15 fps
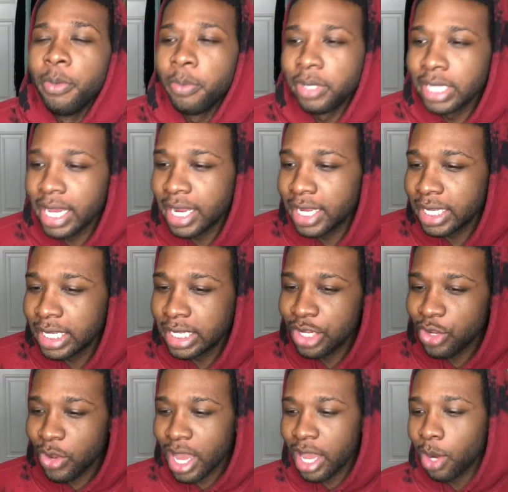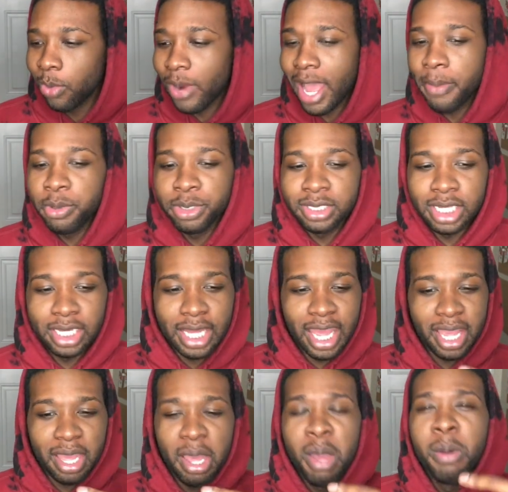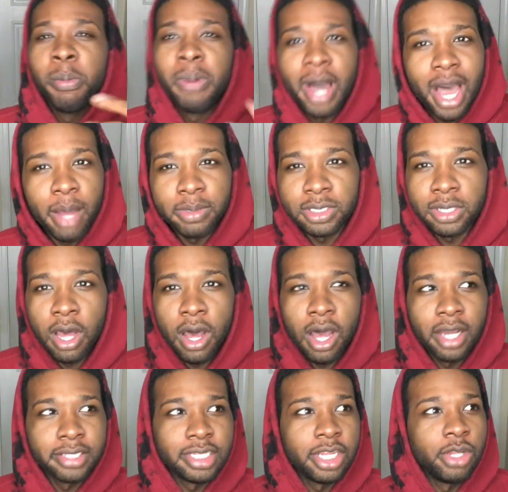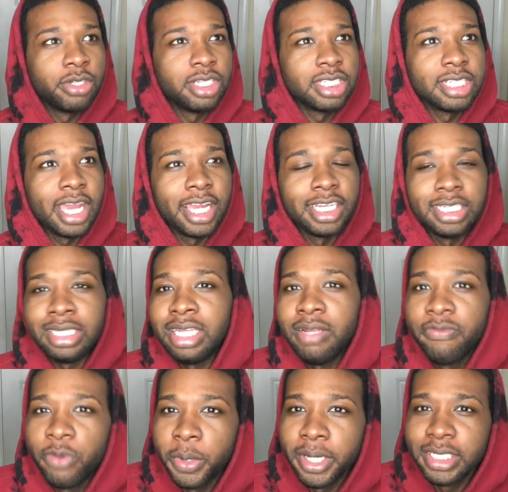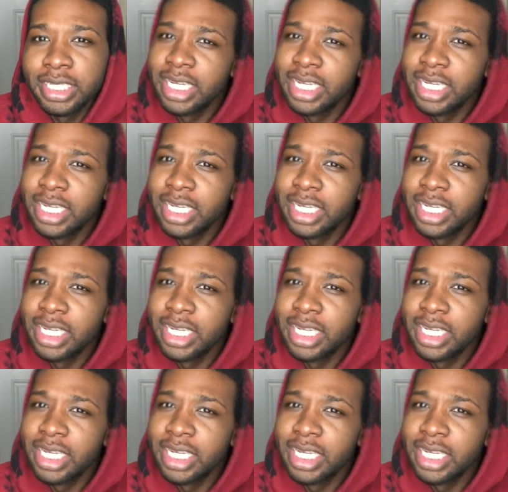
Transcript: But like you got rappers in like pop songs and they're just like deep voice,